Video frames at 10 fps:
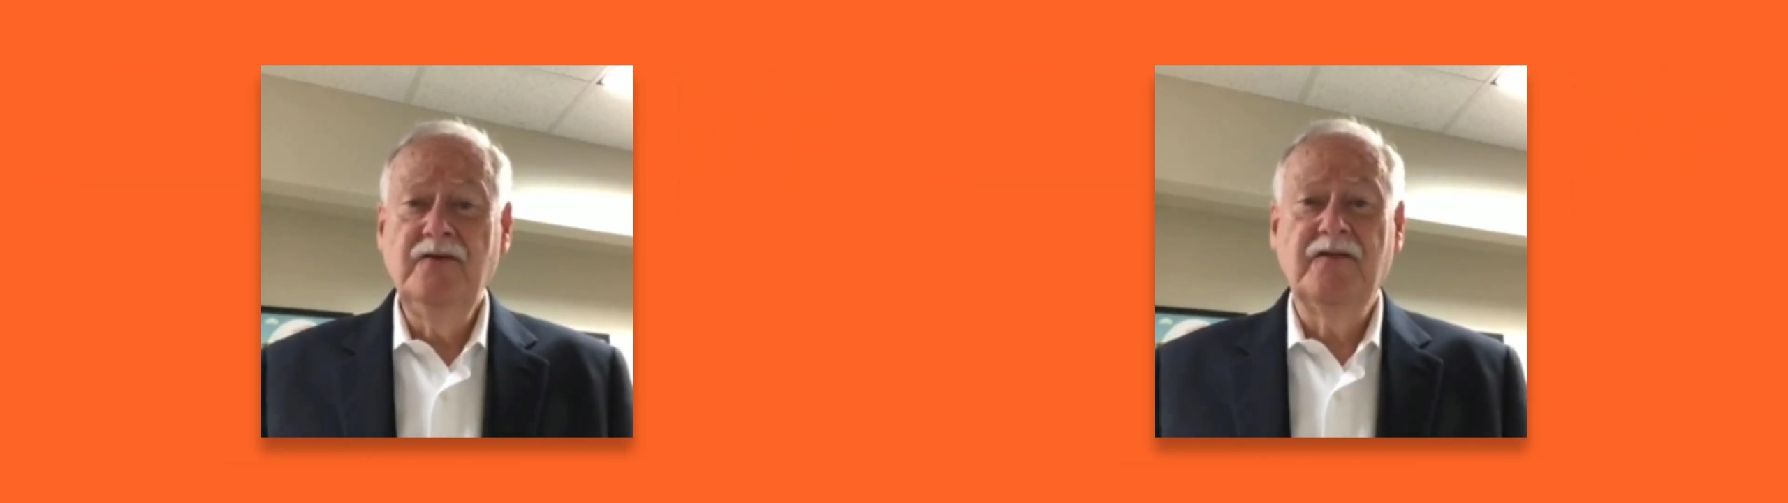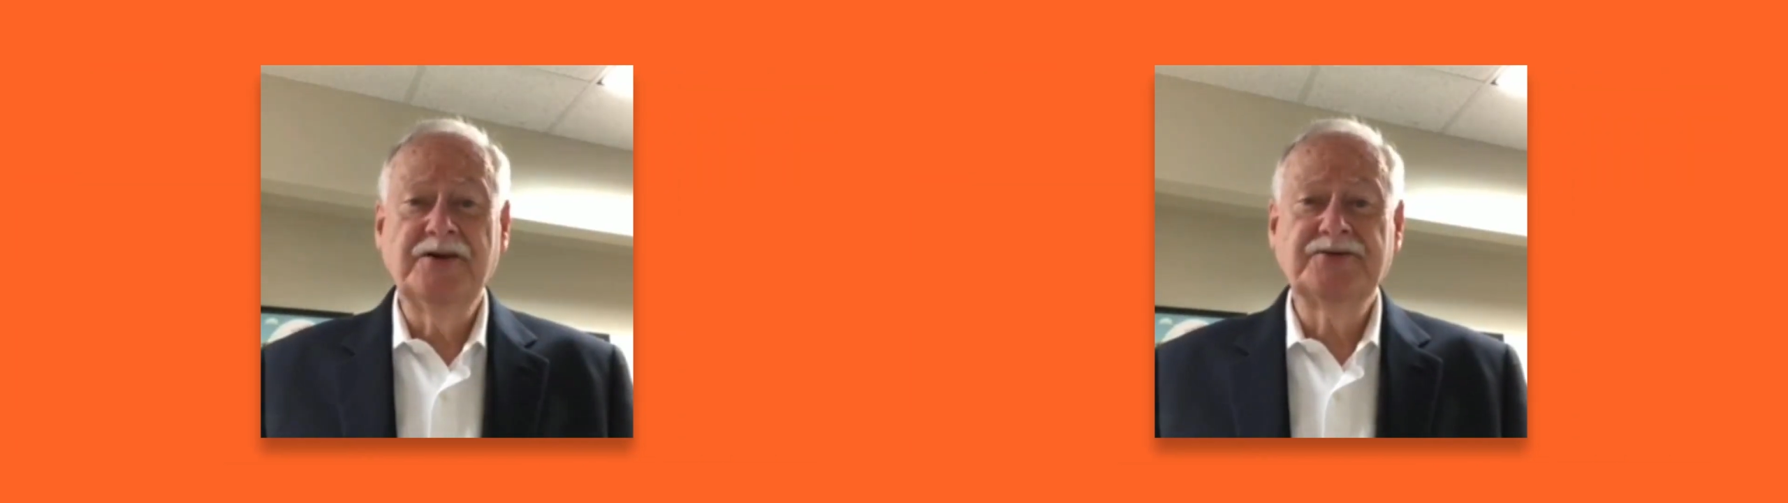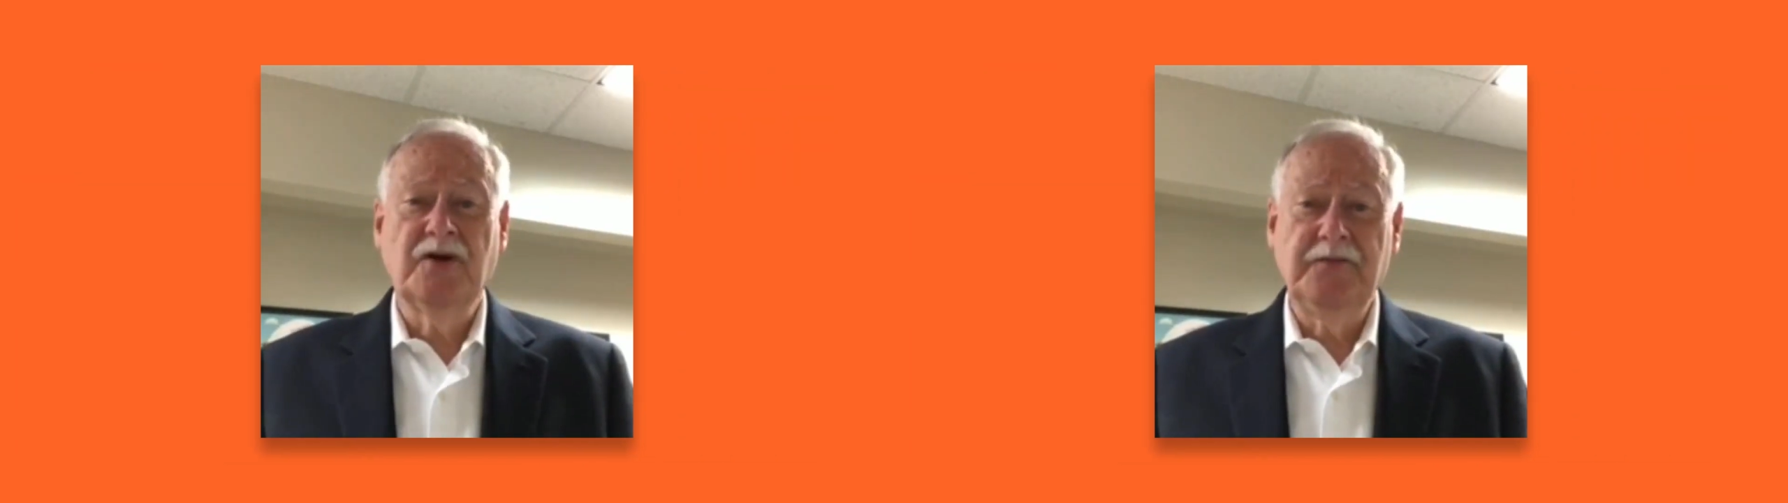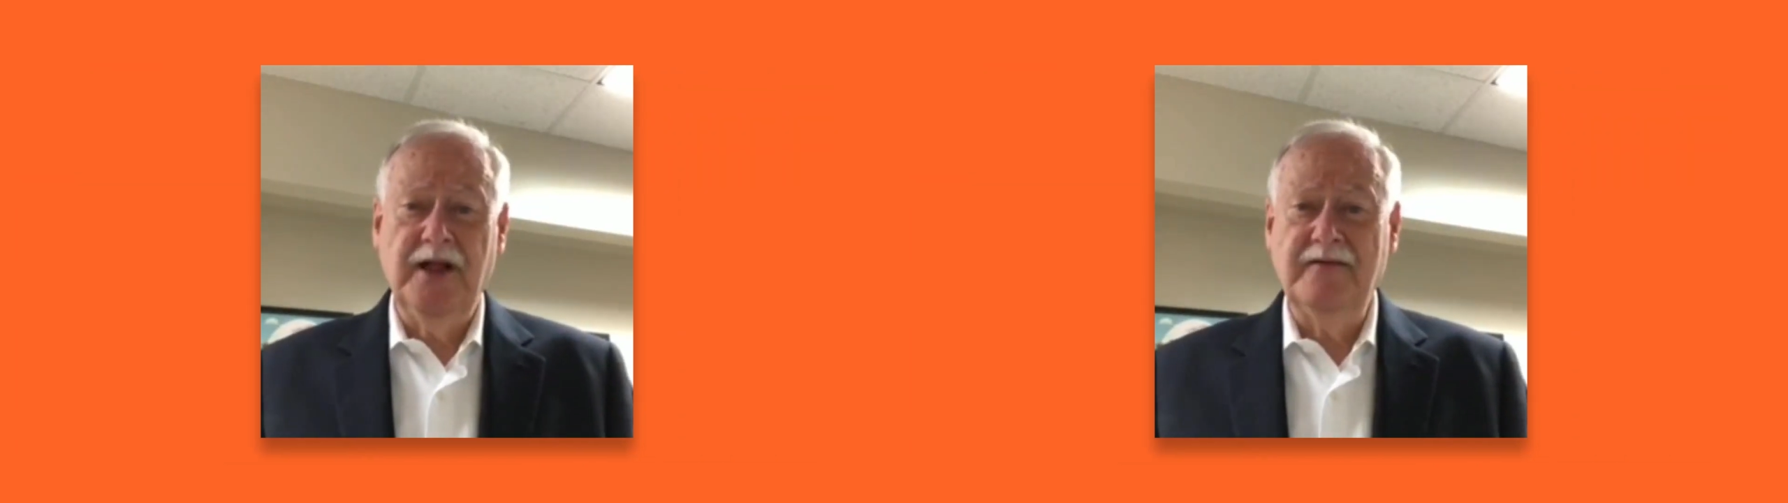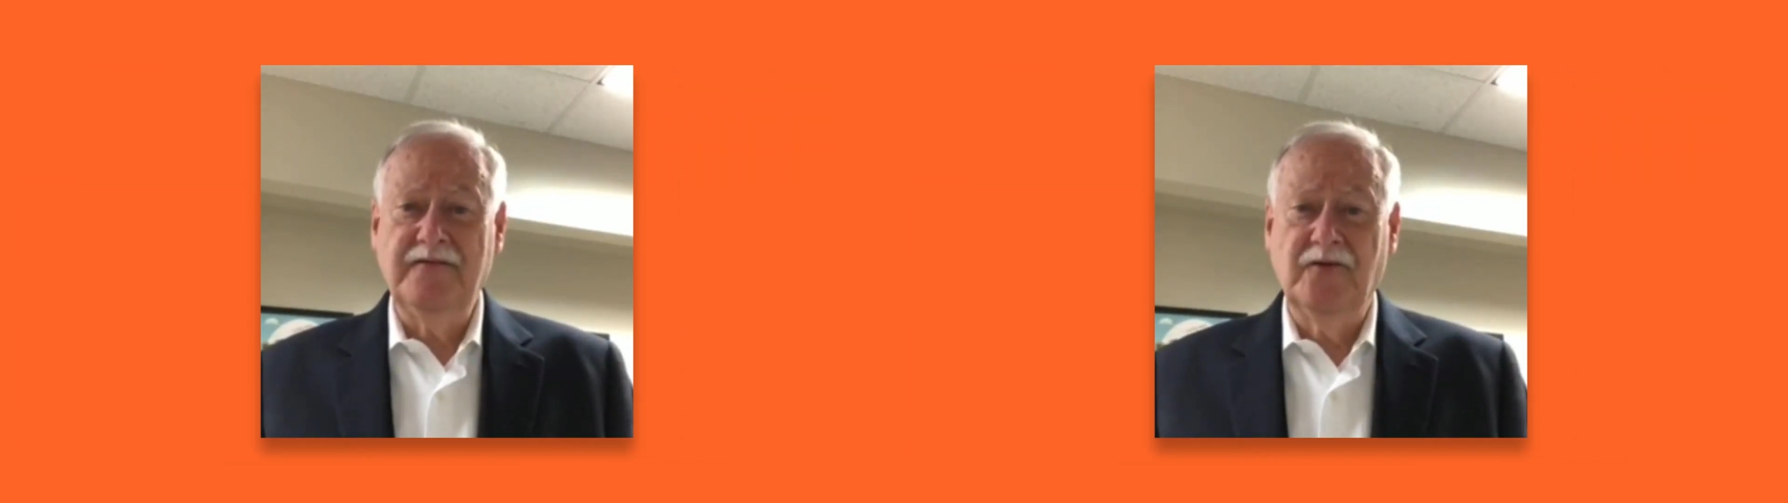virtual
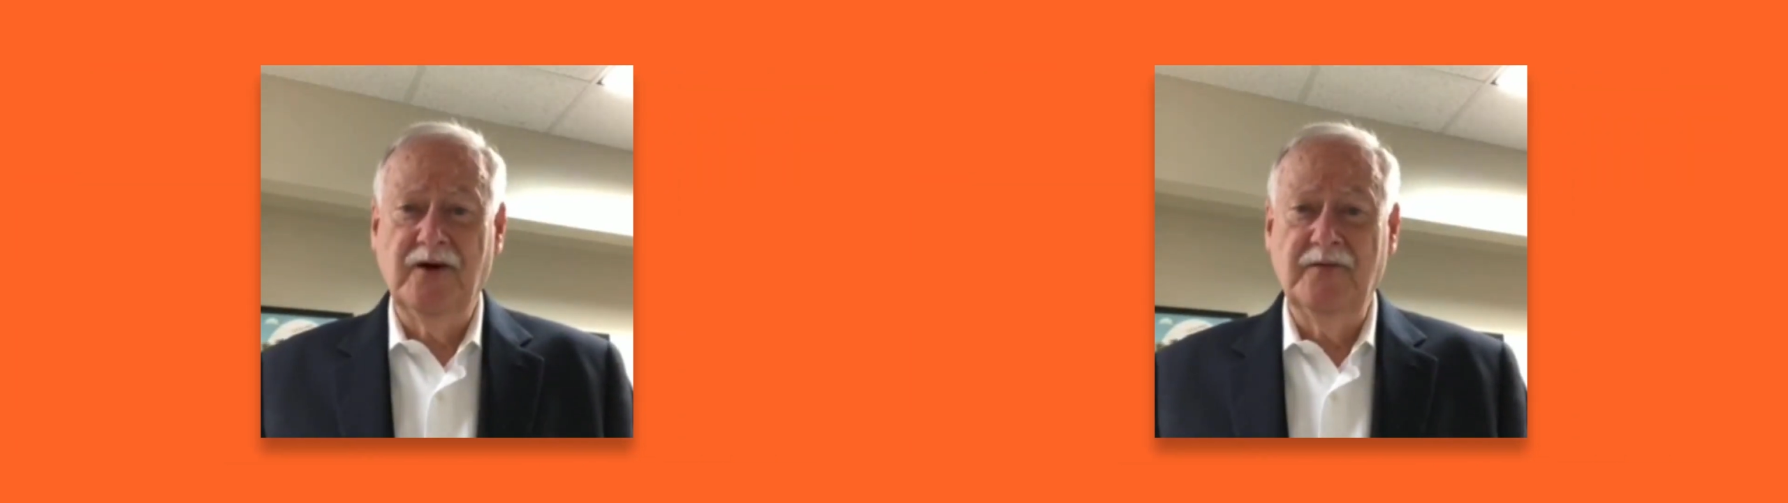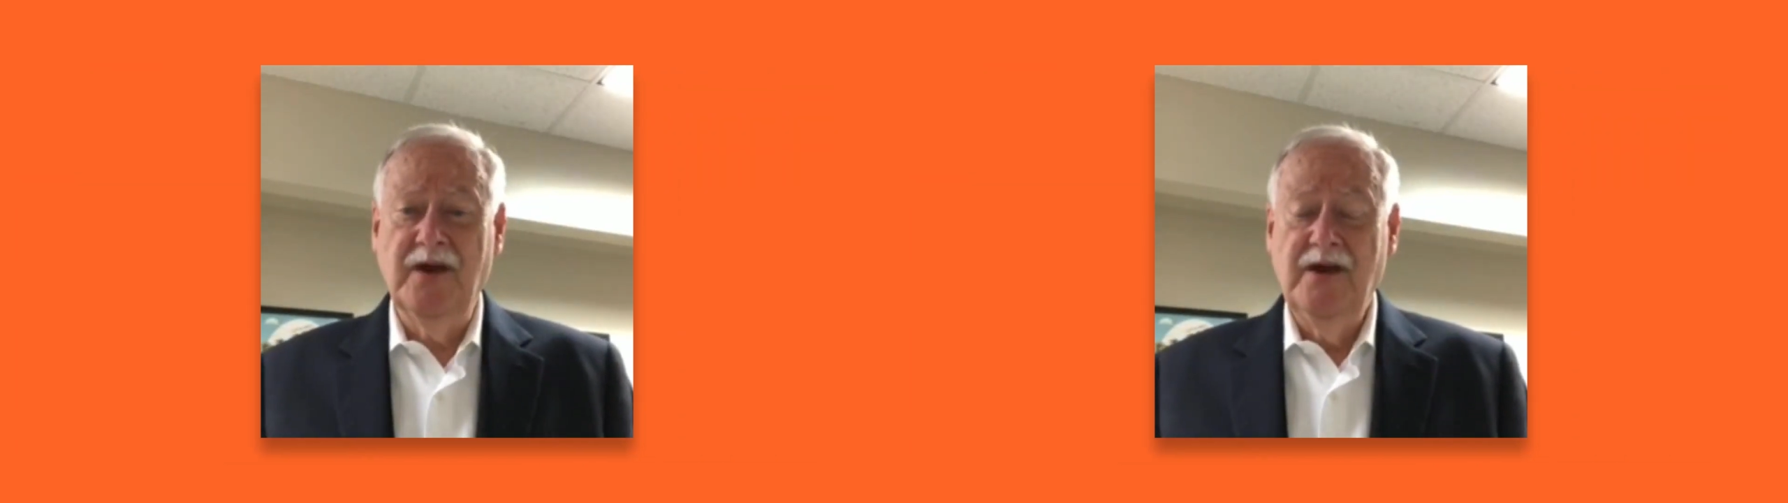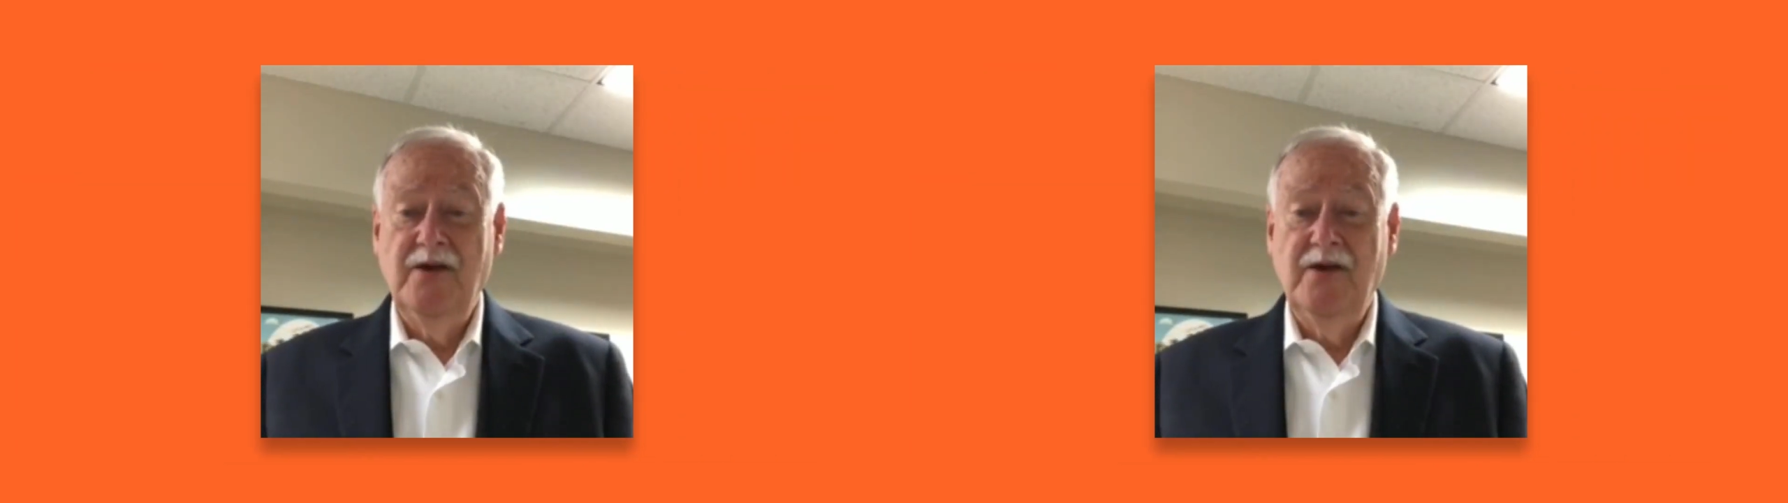platform